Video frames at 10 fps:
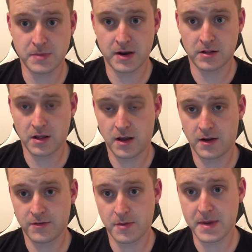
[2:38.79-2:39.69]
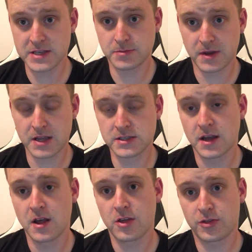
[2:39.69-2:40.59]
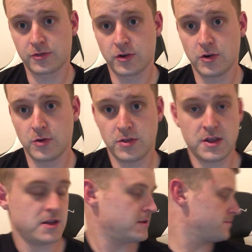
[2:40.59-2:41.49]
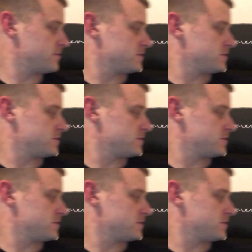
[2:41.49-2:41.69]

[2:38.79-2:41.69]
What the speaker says: metal of the base plates through the,